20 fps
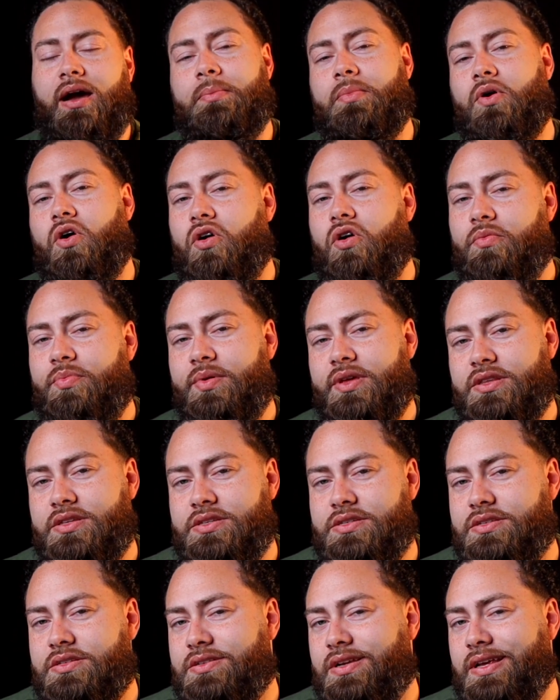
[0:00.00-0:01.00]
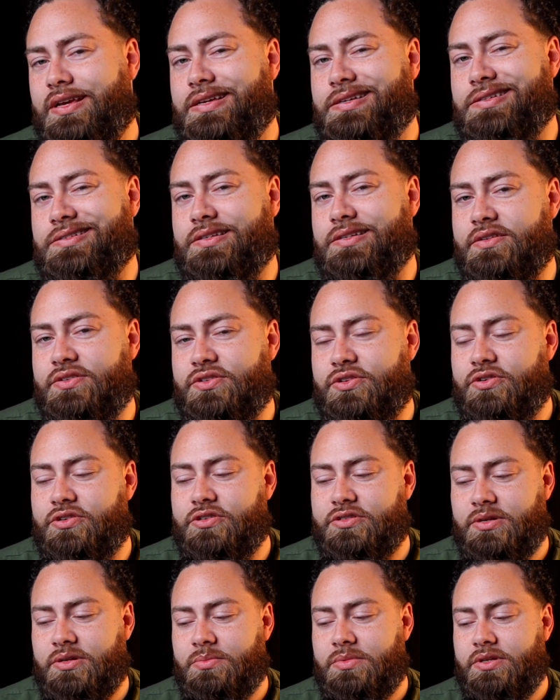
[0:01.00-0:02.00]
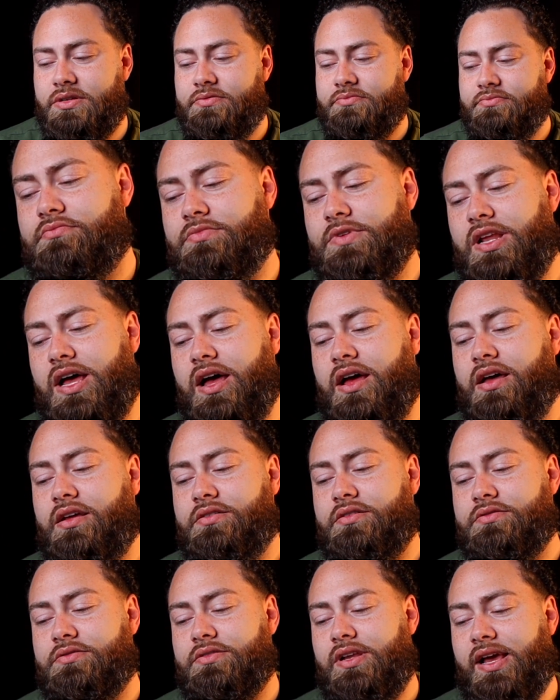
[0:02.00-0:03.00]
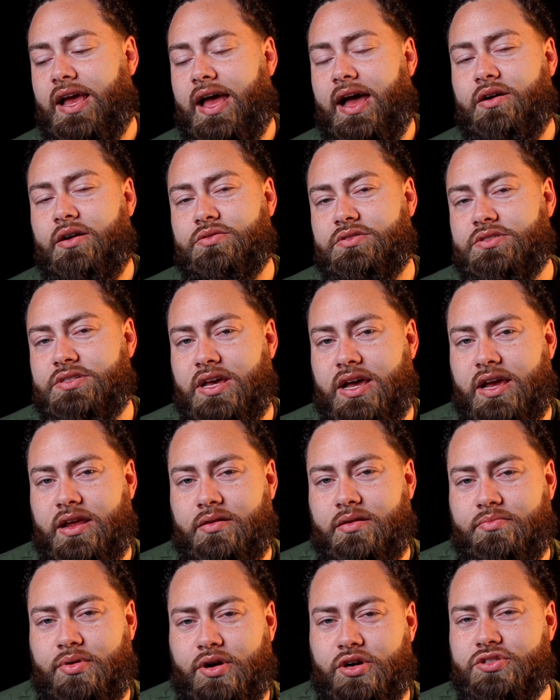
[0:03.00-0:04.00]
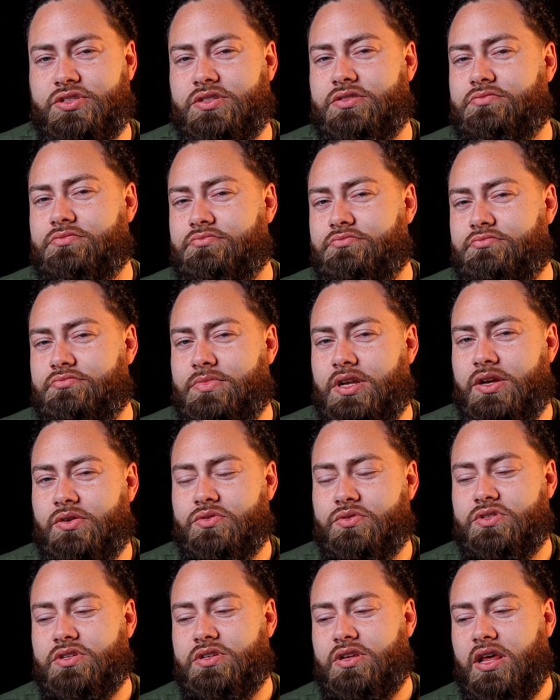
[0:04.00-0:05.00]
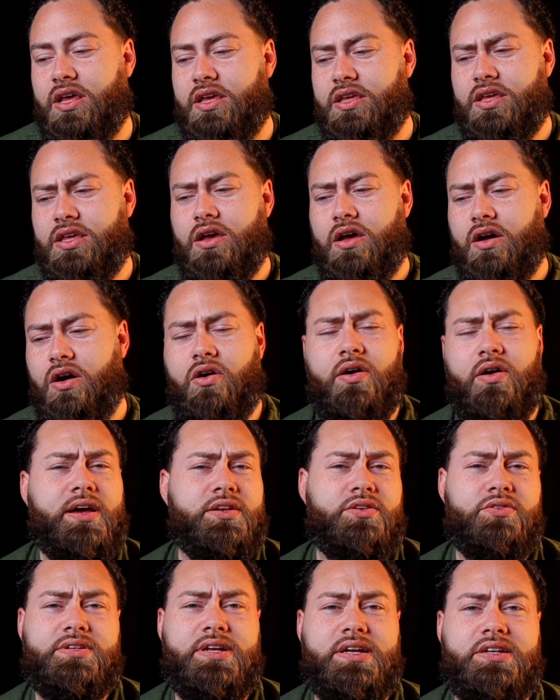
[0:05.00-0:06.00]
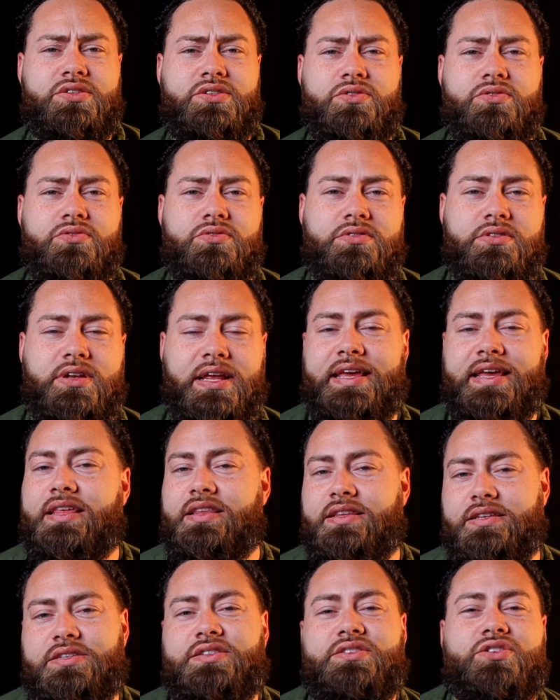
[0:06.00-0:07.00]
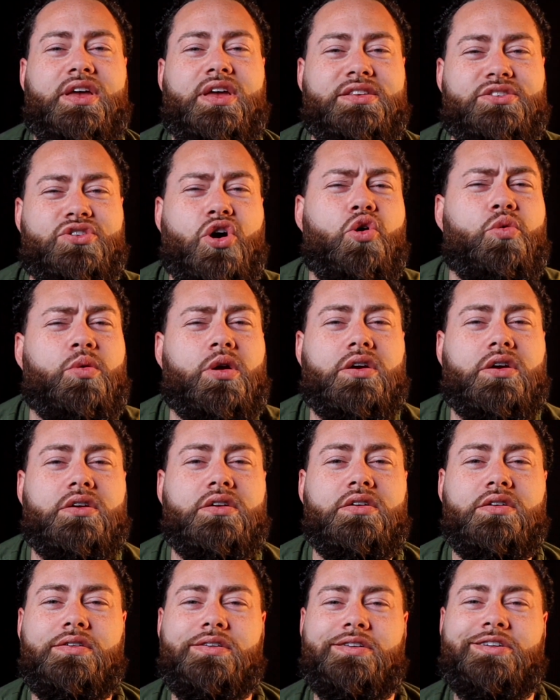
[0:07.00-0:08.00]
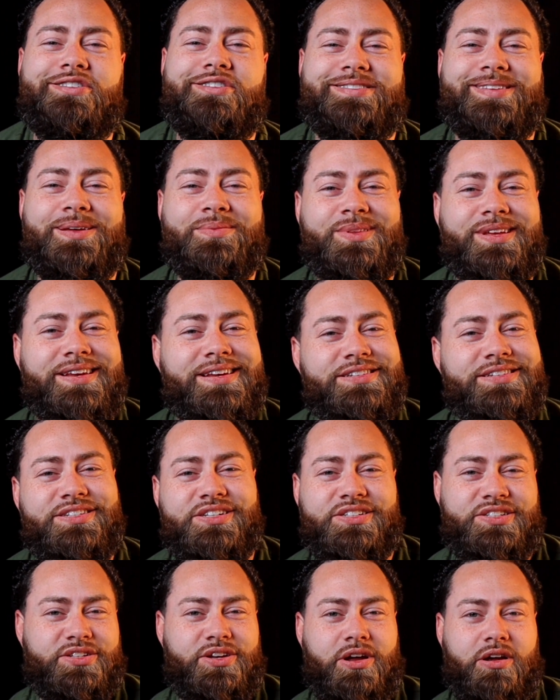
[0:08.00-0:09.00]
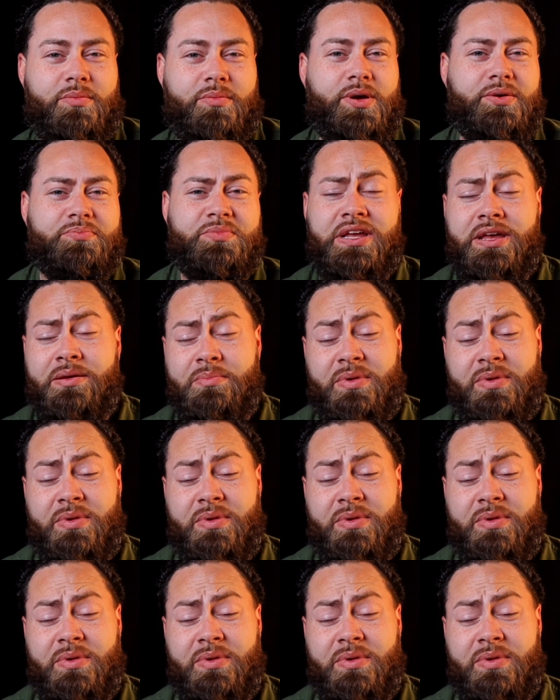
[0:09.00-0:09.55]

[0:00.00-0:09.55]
I'm hoping this is like his sister or something, not like an outside person that was just like, oh, I do tattoos. Like this is his coworker or something. He's just talking about,